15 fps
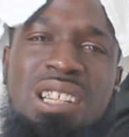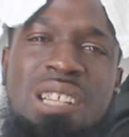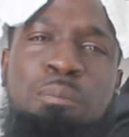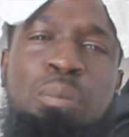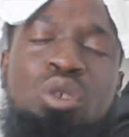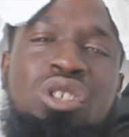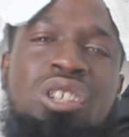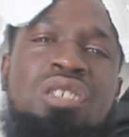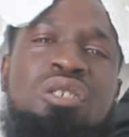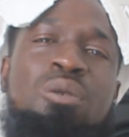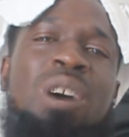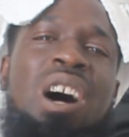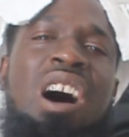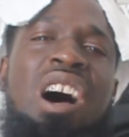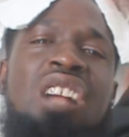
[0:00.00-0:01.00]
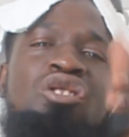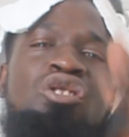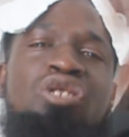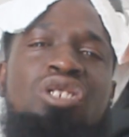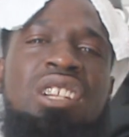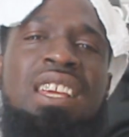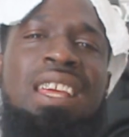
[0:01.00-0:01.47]
Let's push this to
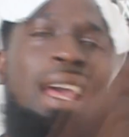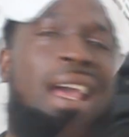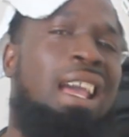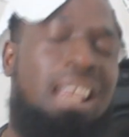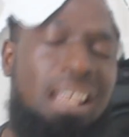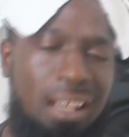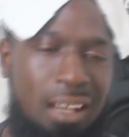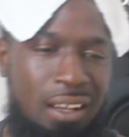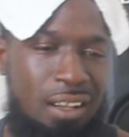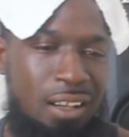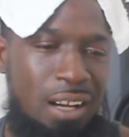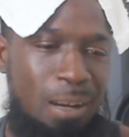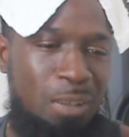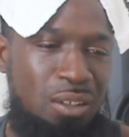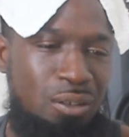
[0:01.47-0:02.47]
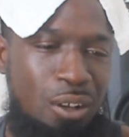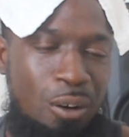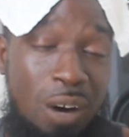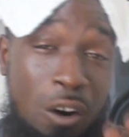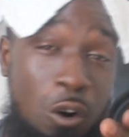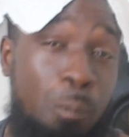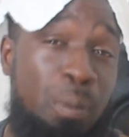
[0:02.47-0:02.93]
100K. Come, let's
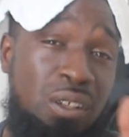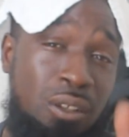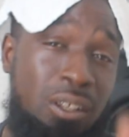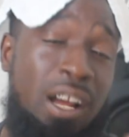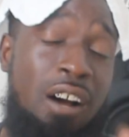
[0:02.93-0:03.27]
go. I hope it